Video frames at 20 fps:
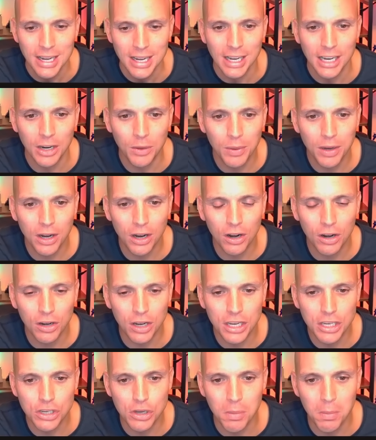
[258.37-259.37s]
Here we are
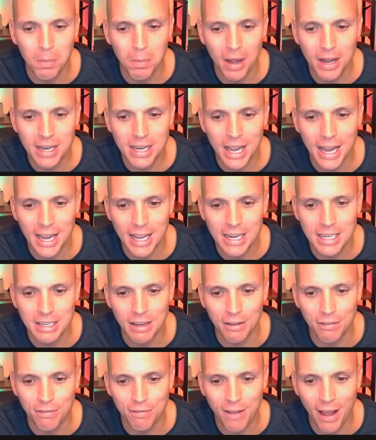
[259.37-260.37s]
into Monday. It is
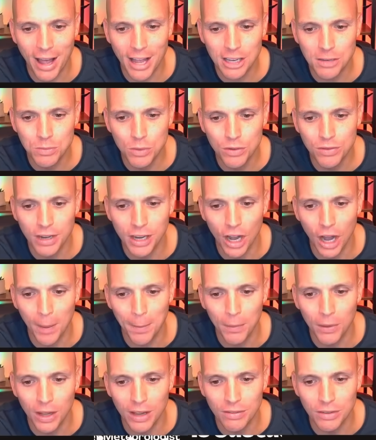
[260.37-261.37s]
a fast moving
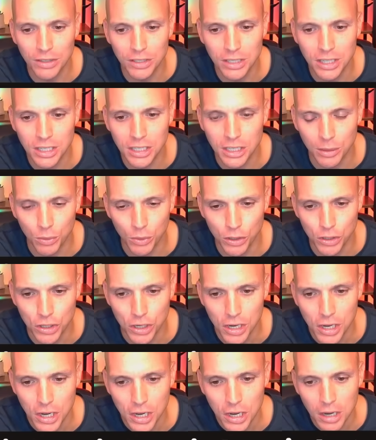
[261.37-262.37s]
upper level system, which
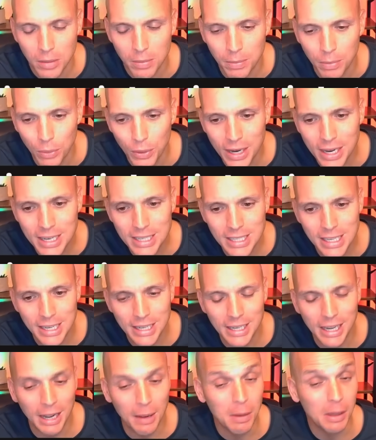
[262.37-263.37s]
brings
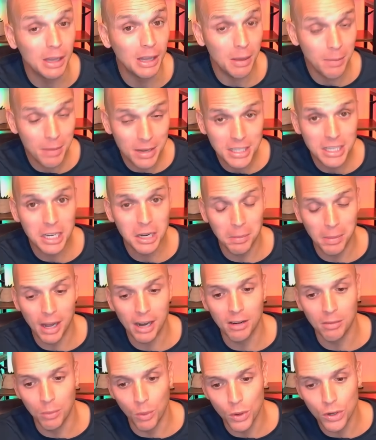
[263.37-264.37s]
in a limited
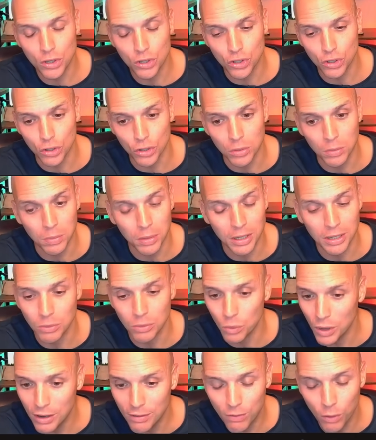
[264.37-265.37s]
amount of moisture, but
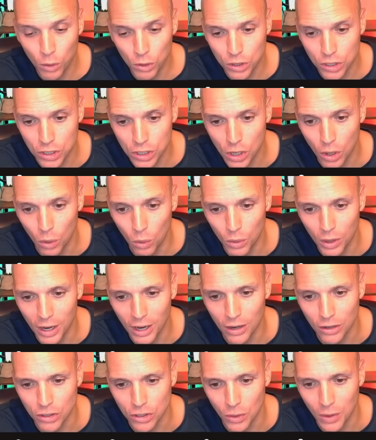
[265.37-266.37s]
reinforces cold
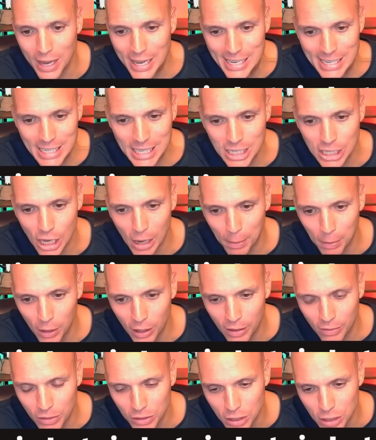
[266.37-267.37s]
air. So as this upper
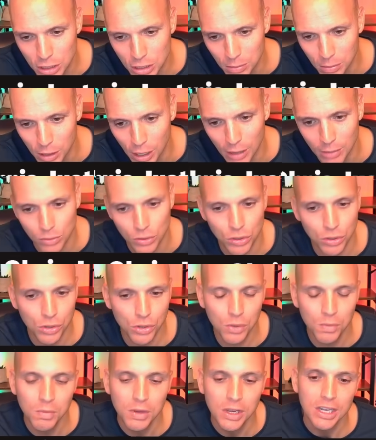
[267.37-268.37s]
level system comes
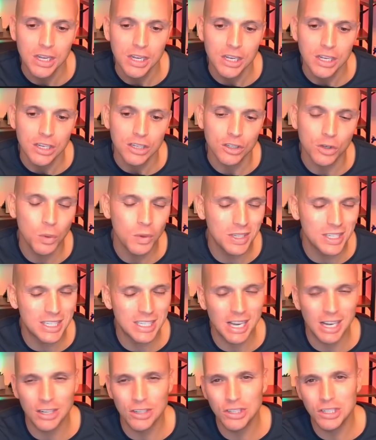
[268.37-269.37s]
through, squeezes
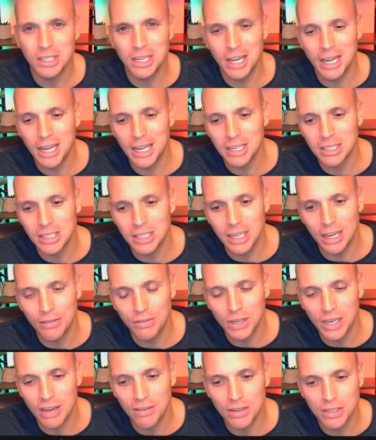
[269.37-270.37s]
out just enough
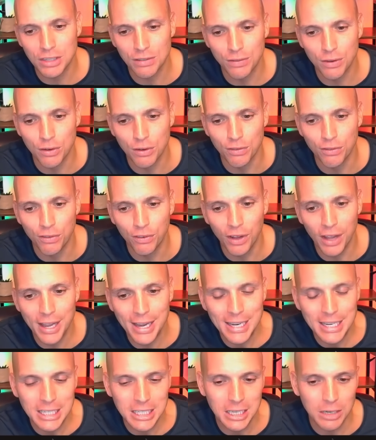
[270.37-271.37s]
to give us a few
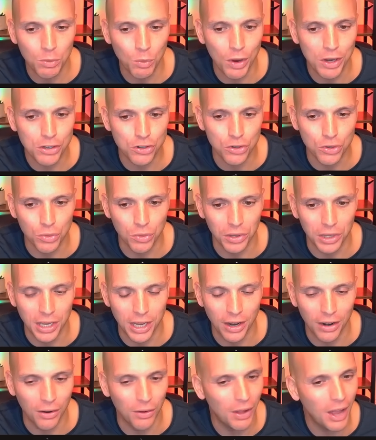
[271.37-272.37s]
flakes in western North
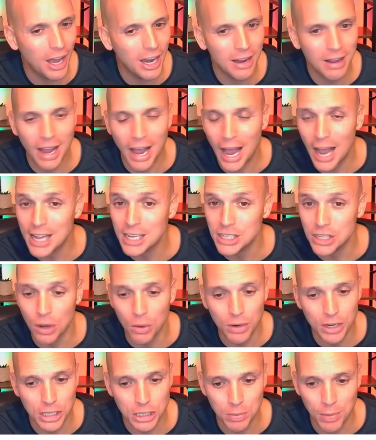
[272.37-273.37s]
Carolina. I
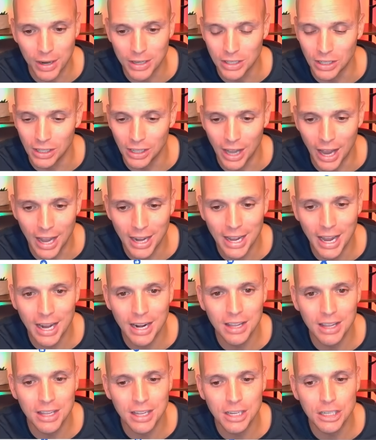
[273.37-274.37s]
don't expect a lot out
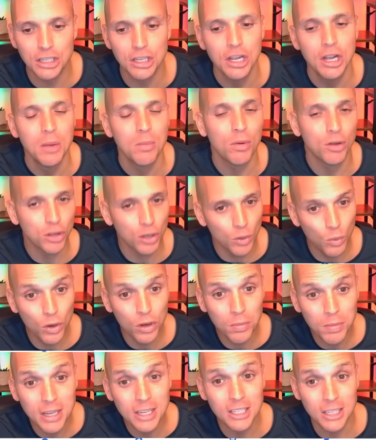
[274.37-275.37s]
of this, but there
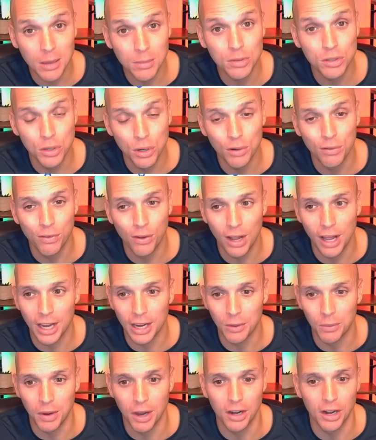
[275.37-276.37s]
will be some snow
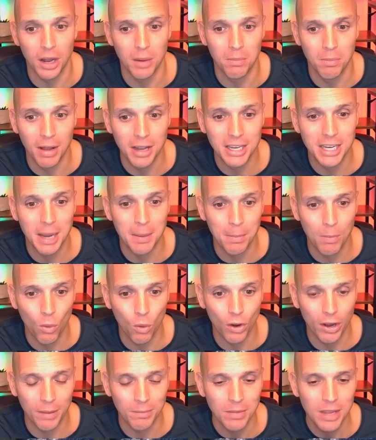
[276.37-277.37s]
flying around on Monday
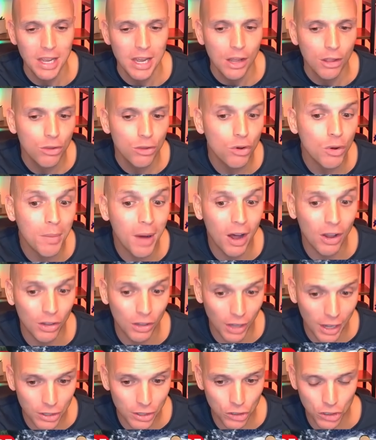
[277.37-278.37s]
morning through about
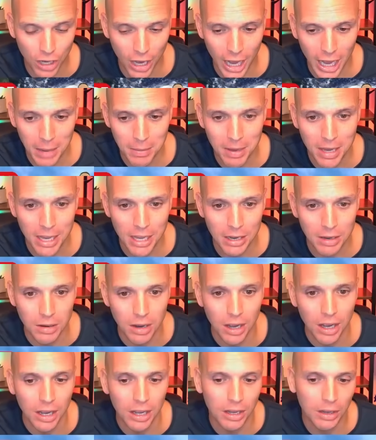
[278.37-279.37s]
lunchtime in
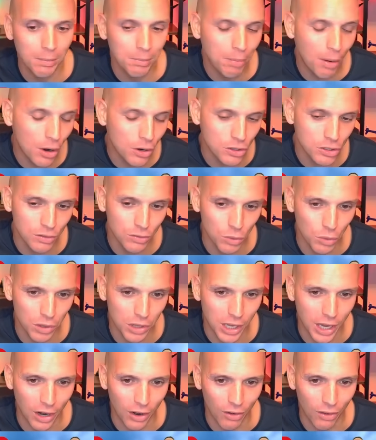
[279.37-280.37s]
parts of
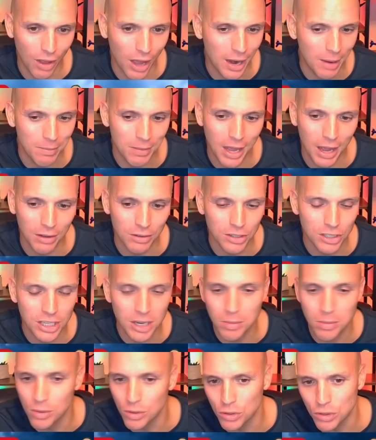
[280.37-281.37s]
North Carolina. Now,
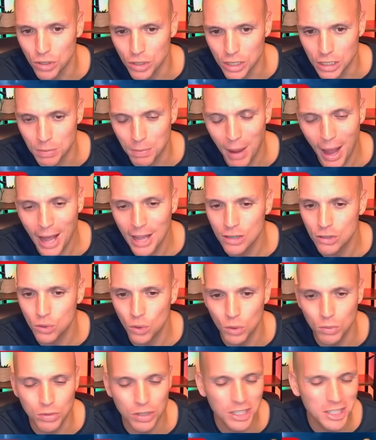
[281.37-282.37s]
similar to this past
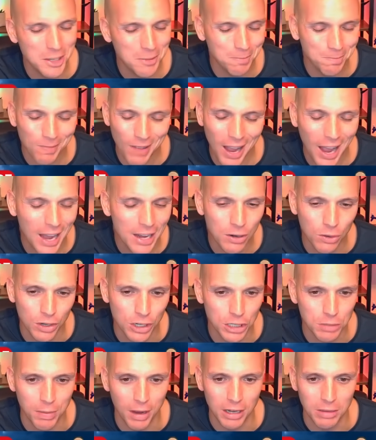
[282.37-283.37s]
storm system, I don't
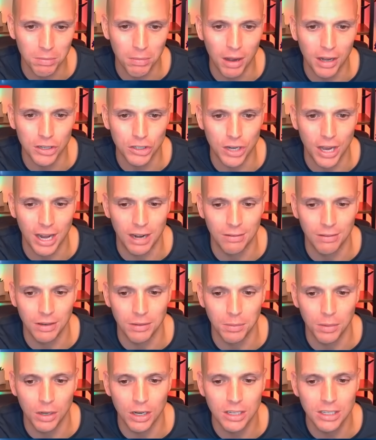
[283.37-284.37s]
expect much out of it,
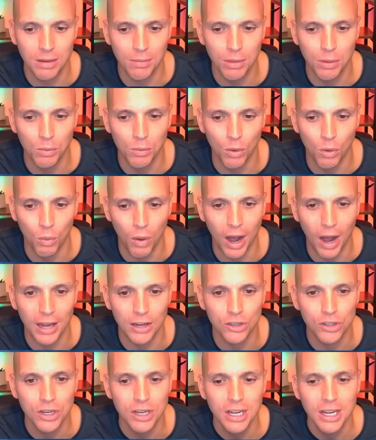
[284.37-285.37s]
but it's something we'll
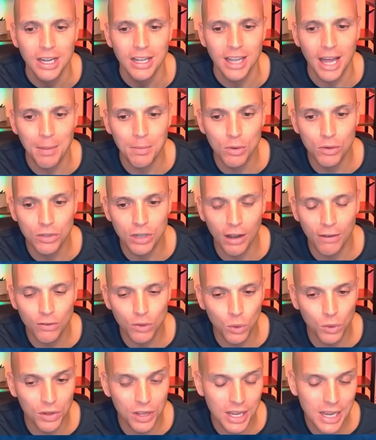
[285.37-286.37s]
watch. That moves off
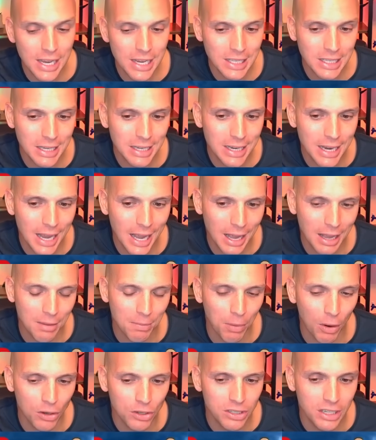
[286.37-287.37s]
toward the east, and yeah,
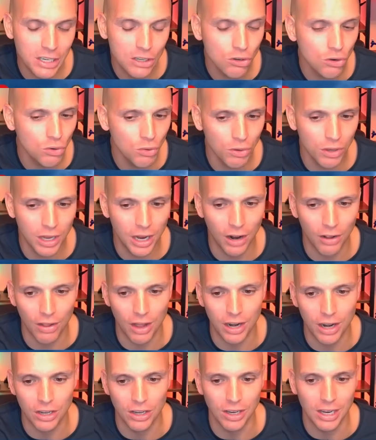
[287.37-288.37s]
parts of eastern North
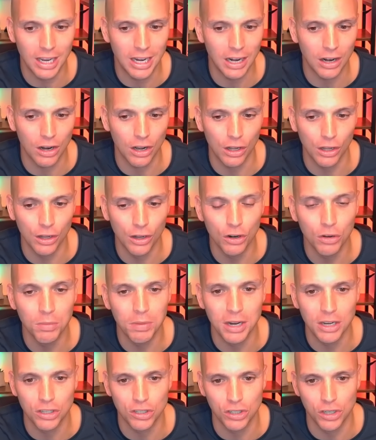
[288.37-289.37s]
Carolina could get in a little
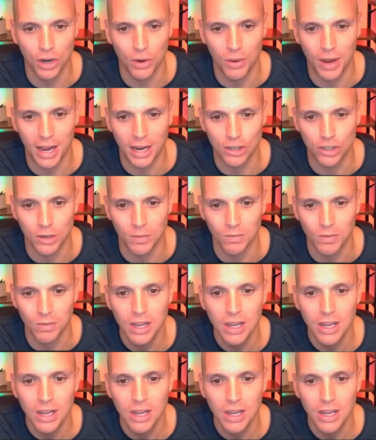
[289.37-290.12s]
bit of snow action.